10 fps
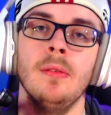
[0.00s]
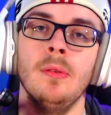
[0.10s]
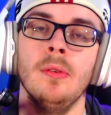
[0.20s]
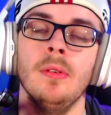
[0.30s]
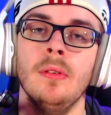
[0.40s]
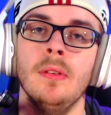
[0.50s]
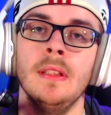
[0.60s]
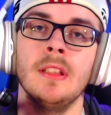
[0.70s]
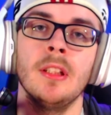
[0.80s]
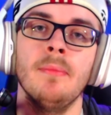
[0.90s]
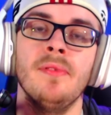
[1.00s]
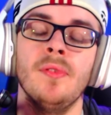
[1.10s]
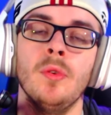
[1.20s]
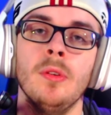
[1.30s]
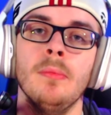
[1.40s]
or in some
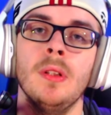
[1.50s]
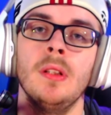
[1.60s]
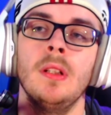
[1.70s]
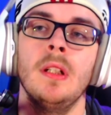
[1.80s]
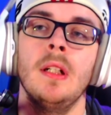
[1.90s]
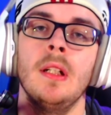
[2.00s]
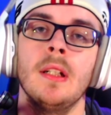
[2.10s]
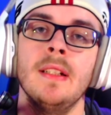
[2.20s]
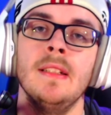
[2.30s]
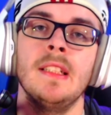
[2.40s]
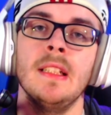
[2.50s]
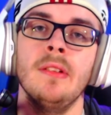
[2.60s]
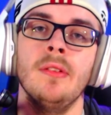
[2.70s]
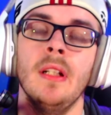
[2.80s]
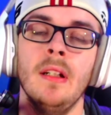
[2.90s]
form
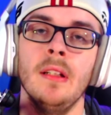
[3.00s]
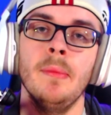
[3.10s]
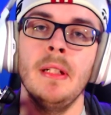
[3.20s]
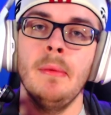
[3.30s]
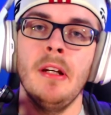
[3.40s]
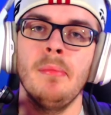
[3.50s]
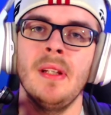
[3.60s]
concealed on the minimap.